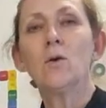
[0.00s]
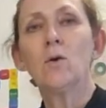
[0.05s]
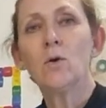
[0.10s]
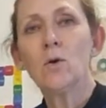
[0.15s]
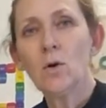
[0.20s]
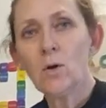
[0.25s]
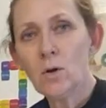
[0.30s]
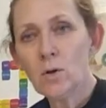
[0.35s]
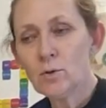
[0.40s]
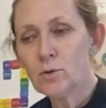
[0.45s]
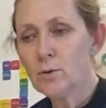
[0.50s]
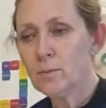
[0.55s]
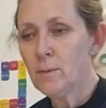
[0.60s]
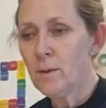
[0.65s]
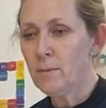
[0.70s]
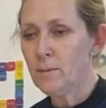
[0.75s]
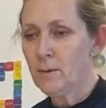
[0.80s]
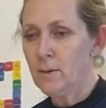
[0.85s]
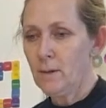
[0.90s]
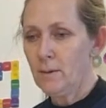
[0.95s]
God
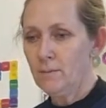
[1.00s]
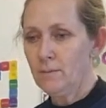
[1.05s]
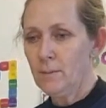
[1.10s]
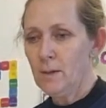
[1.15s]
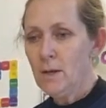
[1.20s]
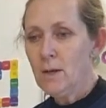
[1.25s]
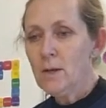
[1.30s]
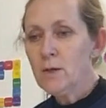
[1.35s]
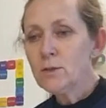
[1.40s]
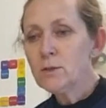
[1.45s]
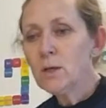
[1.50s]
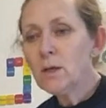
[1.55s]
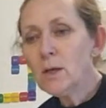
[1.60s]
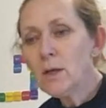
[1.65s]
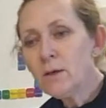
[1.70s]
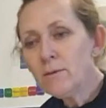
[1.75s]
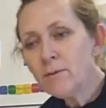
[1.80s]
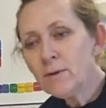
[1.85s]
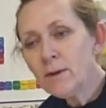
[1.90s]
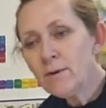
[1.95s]
remembered him. So
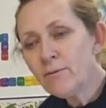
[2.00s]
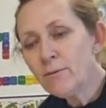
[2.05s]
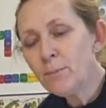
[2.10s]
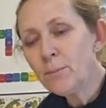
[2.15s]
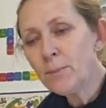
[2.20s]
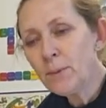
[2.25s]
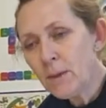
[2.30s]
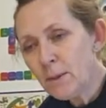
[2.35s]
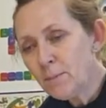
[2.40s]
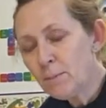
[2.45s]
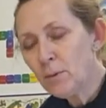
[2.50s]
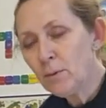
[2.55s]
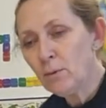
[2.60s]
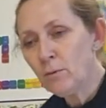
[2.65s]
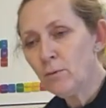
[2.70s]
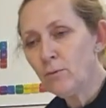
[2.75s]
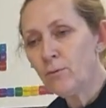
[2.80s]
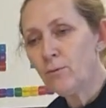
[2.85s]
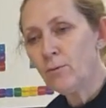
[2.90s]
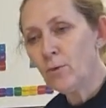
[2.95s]
even if
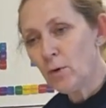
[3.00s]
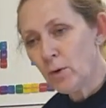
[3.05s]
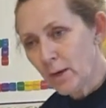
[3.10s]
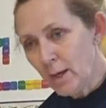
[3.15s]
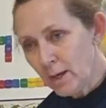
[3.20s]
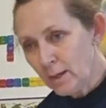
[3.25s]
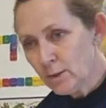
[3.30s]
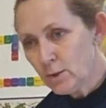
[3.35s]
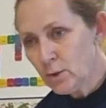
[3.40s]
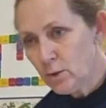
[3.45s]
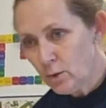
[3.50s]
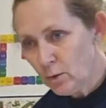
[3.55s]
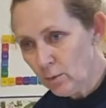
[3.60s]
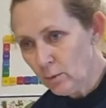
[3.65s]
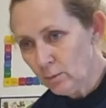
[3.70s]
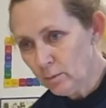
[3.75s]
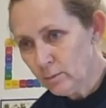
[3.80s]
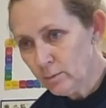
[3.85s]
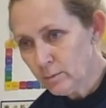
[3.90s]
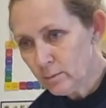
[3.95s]
people forget
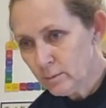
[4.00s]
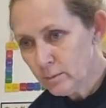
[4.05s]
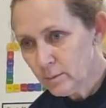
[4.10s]
you,